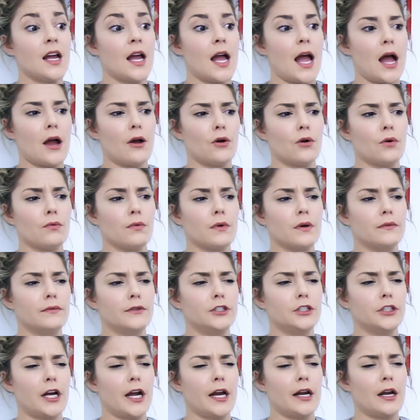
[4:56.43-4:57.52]
at her real
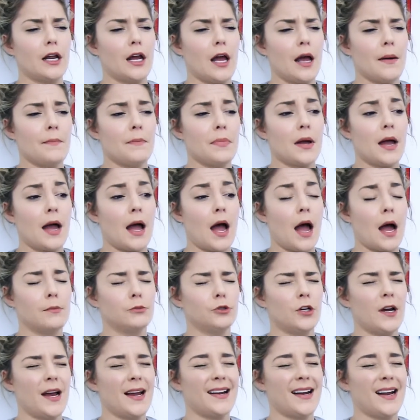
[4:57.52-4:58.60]
vagina, but I'm
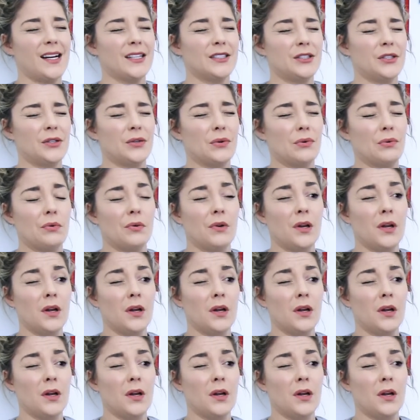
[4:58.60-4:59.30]
trying not to.